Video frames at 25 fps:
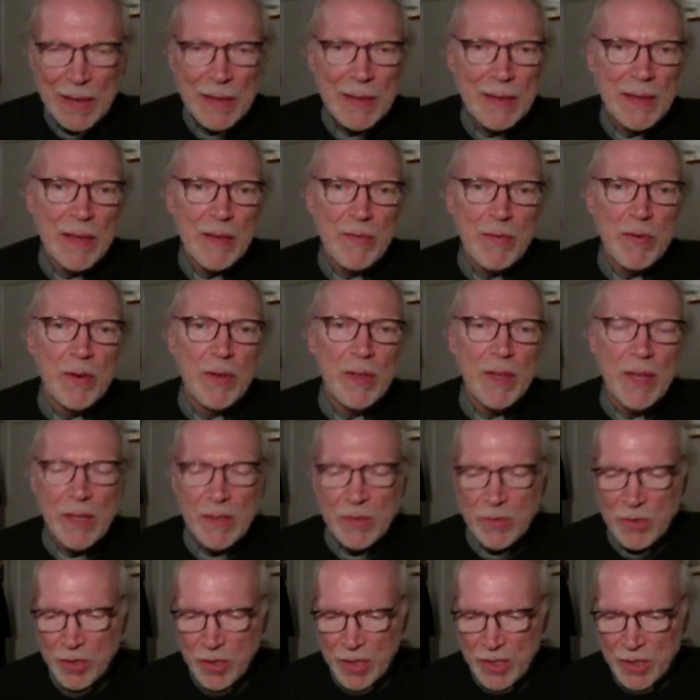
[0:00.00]
Leave her
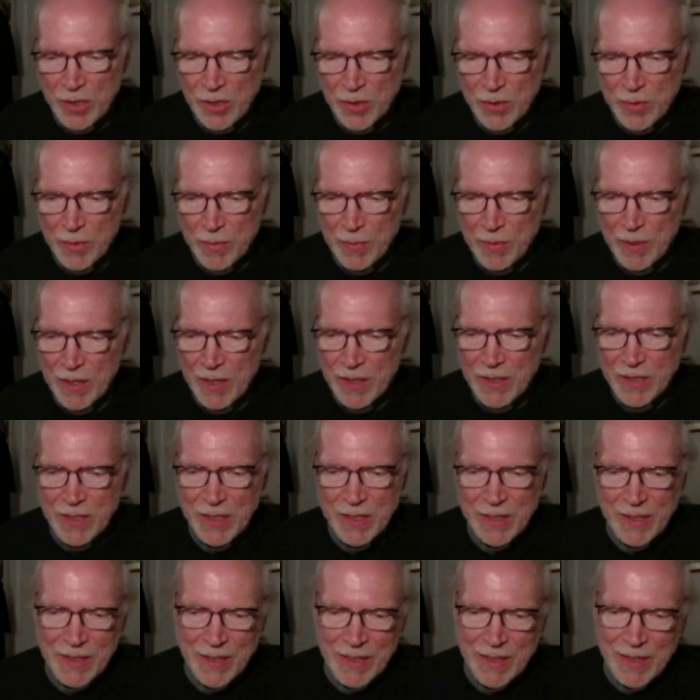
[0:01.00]
alone, Jesus replied.
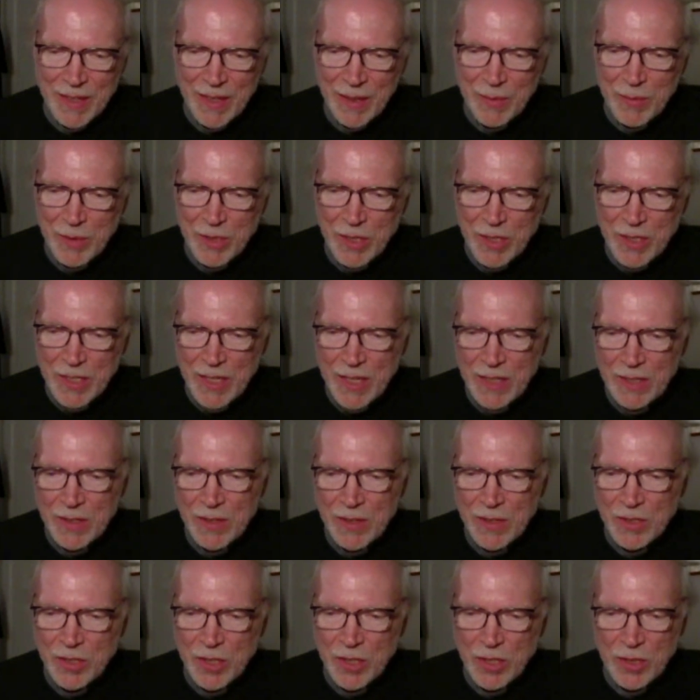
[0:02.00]
It was
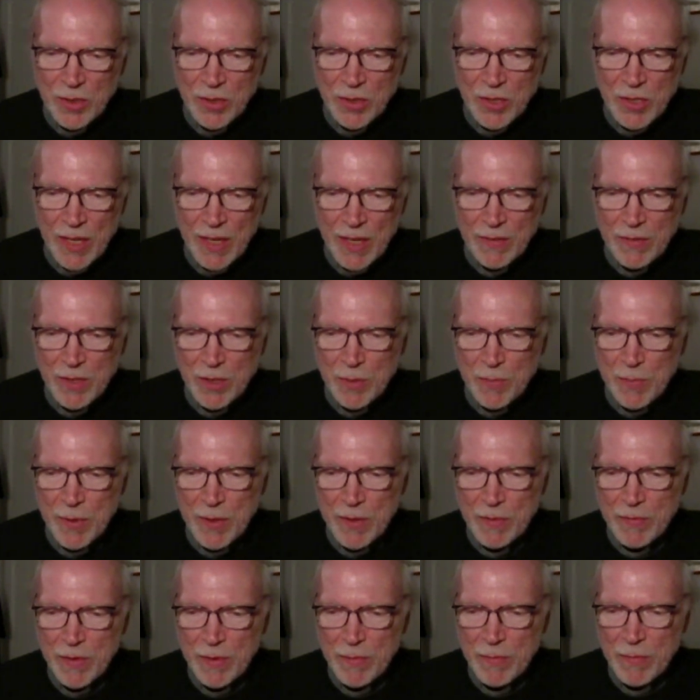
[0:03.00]
intended that she should save this
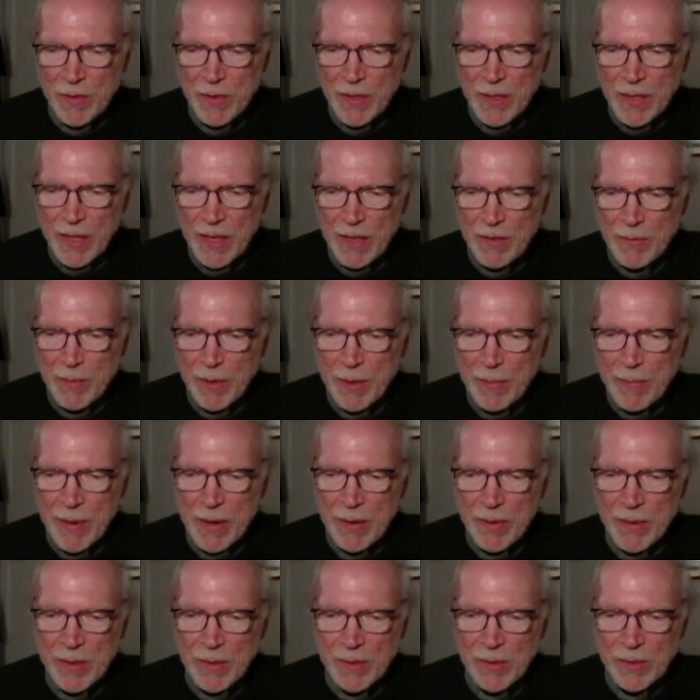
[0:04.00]
perfume for the day of my
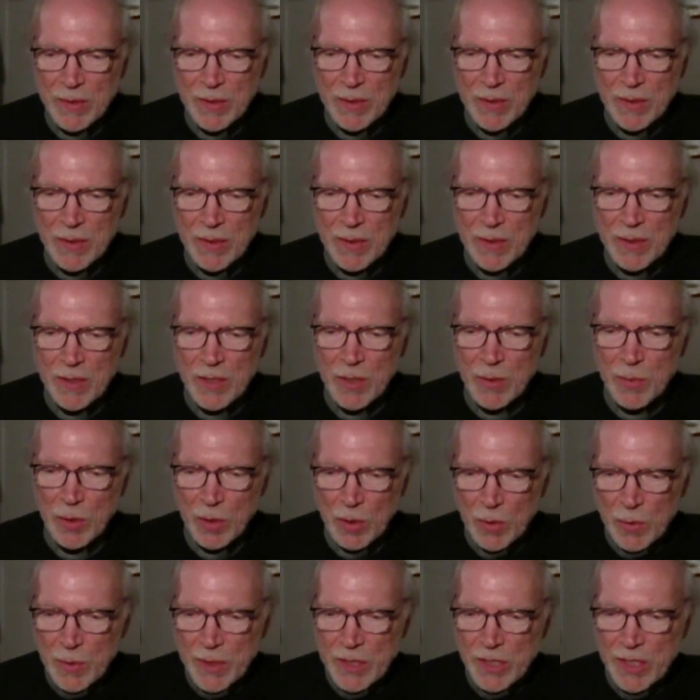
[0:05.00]
burial. You
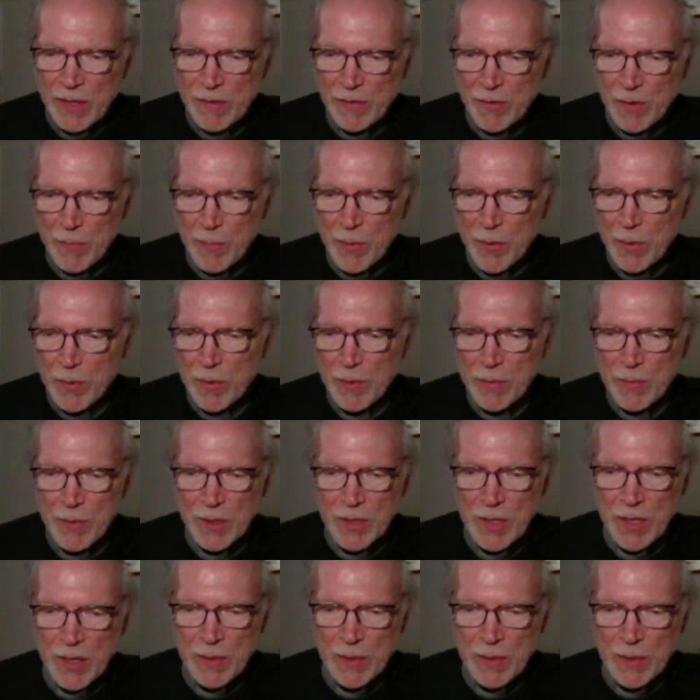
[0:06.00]
will always have the poor among